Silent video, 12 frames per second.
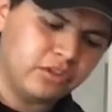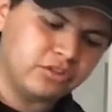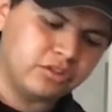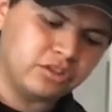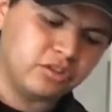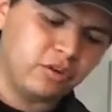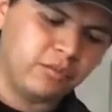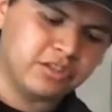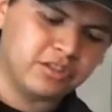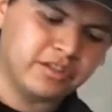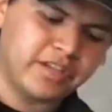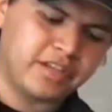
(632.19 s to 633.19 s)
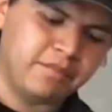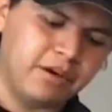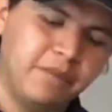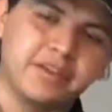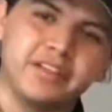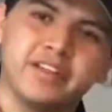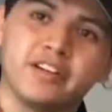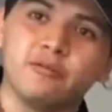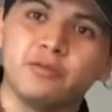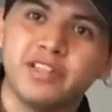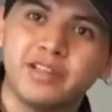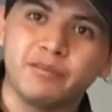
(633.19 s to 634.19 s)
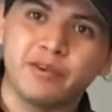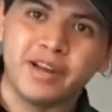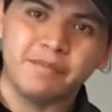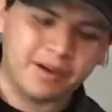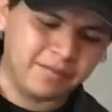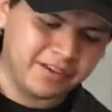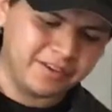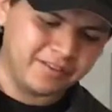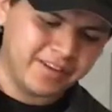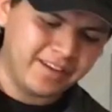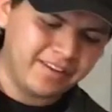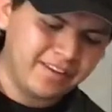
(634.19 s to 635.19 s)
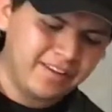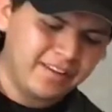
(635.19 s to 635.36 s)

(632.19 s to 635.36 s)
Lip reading: So it should almost look like a pumpkin, like a really bright pumpkin, okay?